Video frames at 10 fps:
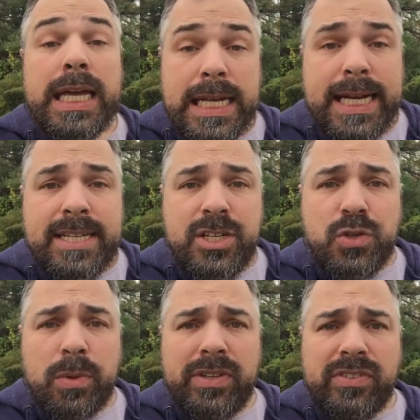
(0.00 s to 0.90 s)
In
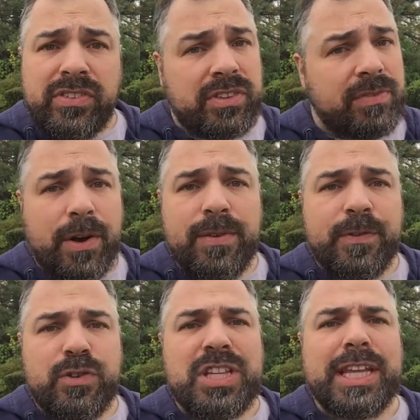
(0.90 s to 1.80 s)
1926, the very
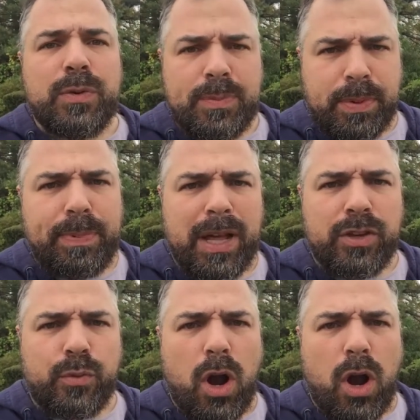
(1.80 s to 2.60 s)
first liquid propellant